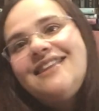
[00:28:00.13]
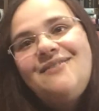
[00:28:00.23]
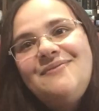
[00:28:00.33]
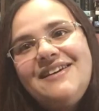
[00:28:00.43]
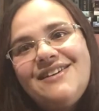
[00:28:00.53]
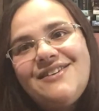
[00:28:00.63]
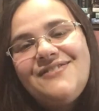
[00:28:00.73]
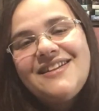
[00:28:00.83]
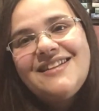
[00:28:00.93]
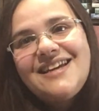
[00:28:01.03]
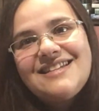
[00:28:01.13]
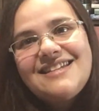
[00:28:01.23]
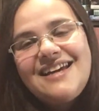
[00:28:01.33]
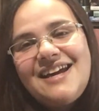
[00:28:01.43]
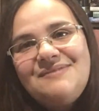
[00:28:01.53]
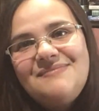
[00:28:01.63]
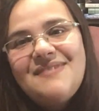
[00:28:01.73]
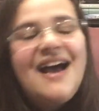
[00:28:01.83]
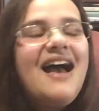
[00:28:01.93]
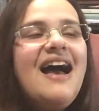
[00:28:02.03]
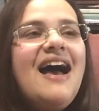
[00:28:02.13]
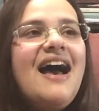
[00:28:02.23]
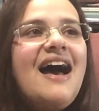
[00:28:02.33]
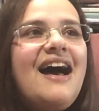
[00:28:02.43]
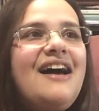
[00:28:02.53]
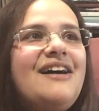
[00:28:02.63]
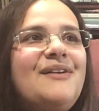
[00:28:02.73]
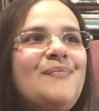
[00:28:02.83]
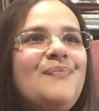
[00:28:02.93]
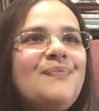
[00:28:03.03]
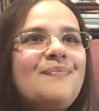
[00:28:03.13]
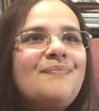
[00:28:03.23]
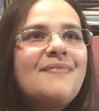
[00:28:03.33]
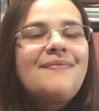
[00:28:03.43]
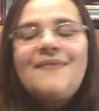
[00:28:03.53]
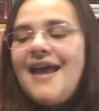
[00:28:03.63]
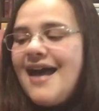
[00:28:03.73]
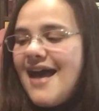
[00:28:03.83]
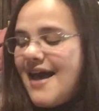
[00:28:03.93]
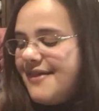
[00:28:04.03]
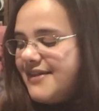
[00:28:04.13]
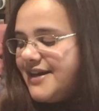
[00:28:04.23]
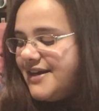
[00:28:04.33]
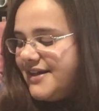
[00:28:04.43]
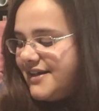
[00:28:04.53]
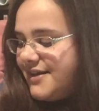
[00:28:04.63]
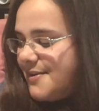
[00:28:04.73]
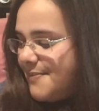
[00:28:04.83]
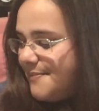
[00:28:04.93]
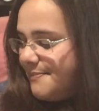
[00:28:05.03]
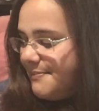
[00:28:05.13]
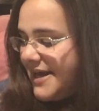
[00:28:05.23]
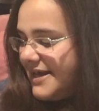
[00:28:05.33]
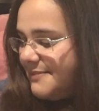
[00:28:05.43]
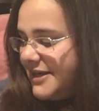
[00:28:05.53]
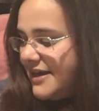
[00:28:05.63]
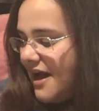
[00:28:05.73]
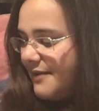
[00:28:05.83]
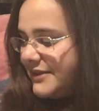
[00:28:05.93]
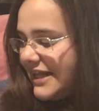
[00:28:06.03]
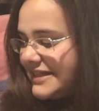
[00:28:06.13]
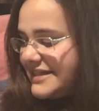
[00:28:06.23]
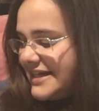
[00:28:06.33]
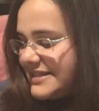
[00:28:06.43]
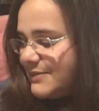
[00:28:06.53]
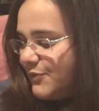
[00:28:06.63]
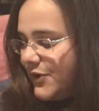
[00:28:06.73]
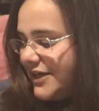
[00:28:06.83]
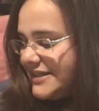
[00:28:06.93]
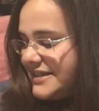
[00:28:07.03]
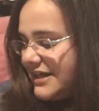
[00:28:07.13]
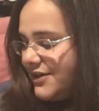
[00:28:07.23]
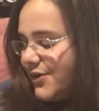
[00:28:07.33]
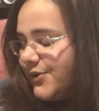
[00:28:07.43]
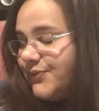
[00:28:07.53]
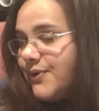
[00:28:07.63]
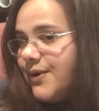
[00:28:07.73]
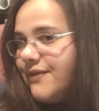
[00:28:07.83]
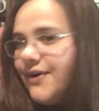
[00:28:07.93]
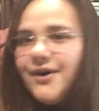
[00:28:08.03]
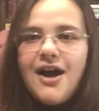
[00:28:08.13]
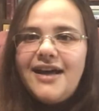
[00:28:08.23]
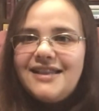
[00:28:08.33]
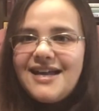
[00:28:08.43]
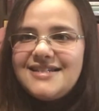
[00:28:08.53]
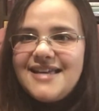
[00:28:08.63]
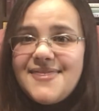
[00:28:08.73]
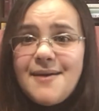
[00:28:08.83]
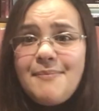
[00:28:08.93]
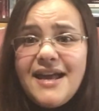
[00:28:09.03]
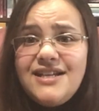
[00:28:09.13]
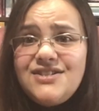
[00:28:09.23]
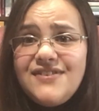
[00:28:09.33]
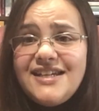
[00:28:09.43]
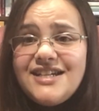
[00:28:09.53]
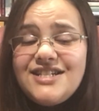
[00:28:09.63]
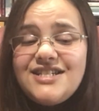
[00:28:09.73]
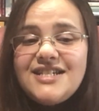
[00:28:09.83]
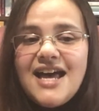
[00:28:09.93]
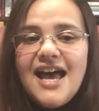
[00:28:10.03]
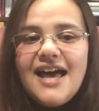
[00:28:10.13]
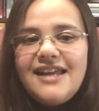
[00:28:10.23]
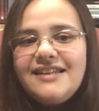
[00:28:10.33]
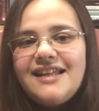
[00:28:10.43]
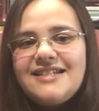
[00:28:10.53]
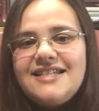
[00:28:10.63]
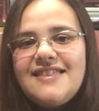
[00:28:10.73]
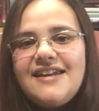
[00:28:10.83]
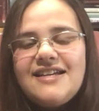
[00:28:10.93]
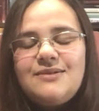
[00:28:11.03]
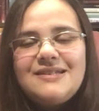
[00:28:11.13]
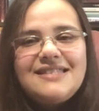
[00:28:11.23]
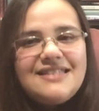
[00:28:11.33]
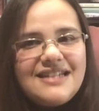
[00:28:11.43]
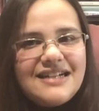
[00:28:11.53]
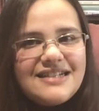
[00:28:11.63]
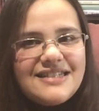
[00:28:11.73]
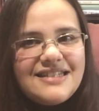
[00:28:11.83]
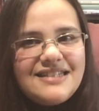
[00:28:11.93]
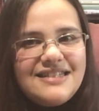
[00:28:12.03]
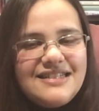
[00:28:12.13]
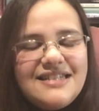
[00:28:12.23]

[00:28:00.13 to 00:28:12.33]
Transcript: that would be a lot of fun, the guessing game. And then maybe I would like to get some work done on Roro. I'd like to get that page finished, and I'd like to get the next one started.